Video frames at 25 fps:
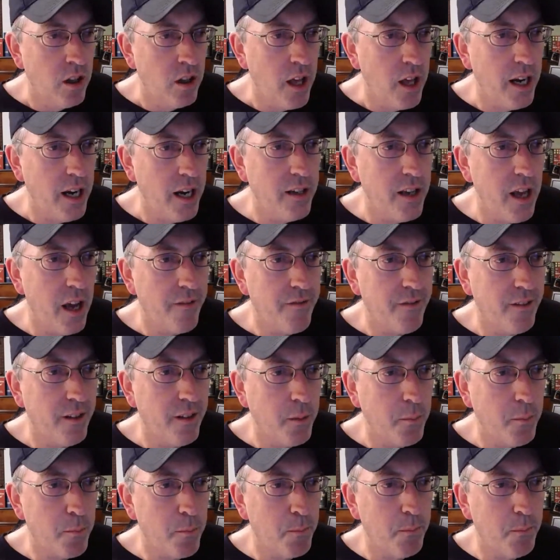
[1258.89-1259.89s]
And it
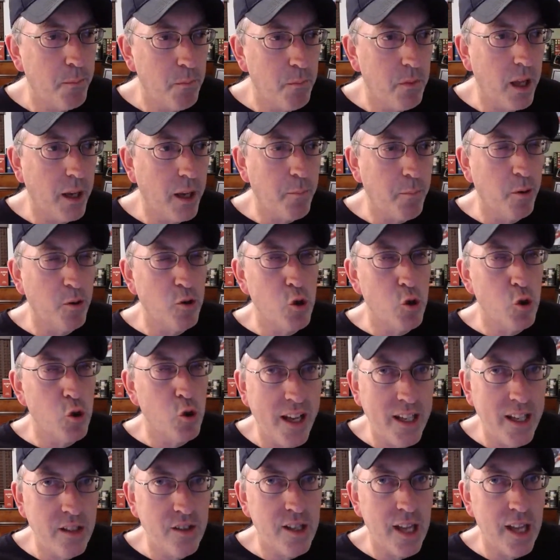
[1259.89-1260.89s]
definitely like
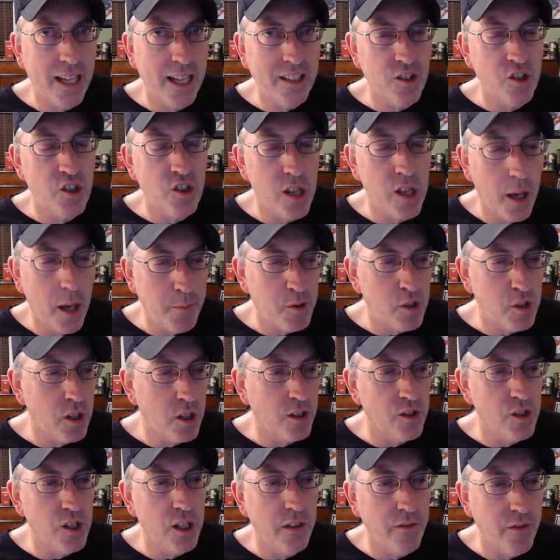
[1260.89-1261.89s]
portrays that
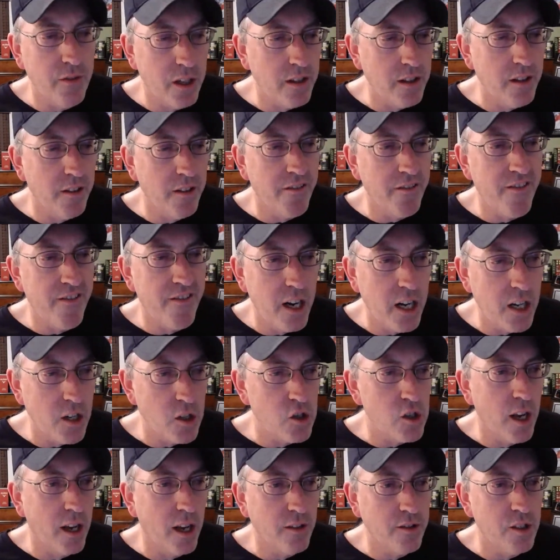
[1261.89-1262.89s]
substance even in the
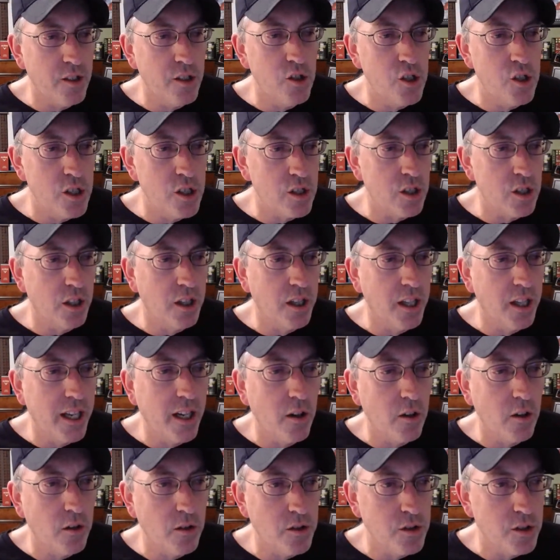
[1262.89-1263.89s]
finish as it just lingers